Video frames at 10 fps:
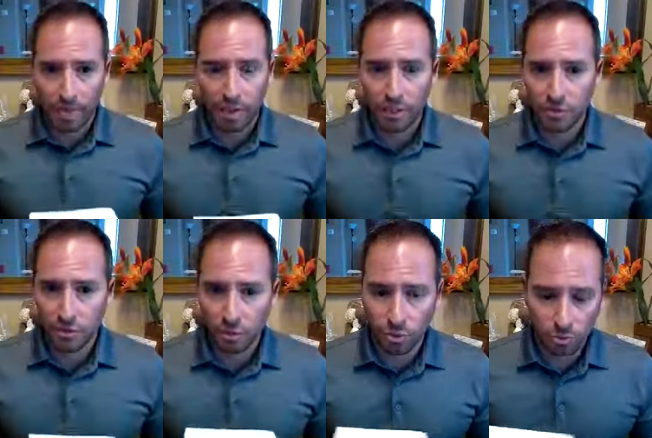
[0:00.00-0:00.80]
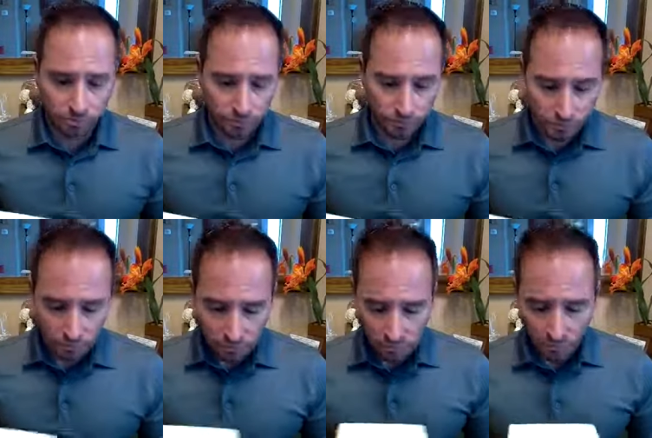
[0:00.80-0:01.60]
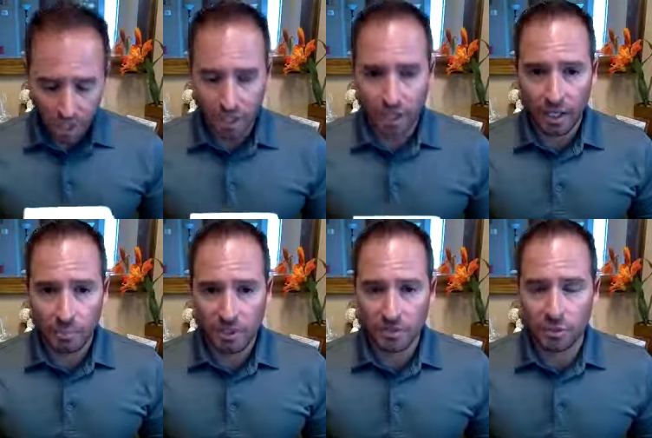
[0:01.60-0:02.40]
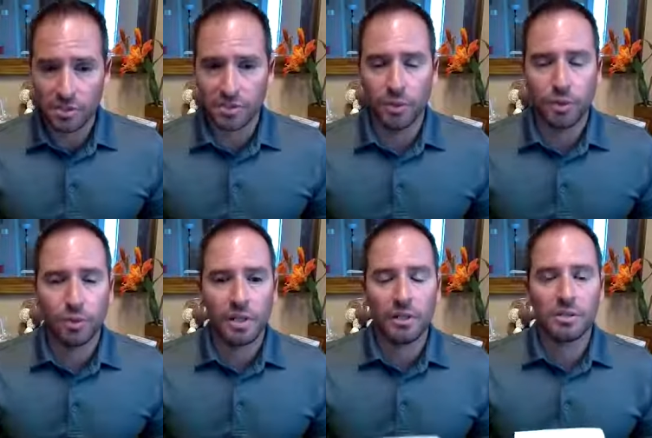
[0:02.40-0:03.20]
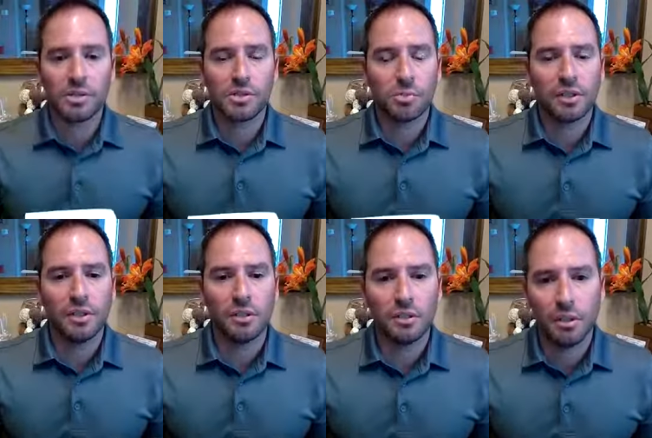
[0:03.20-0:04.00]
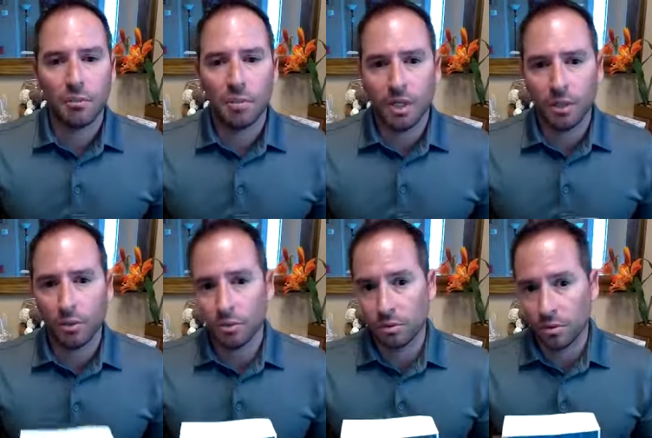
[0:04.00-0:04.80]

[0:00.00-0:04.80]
Even though uh, I believe there was a recording just played about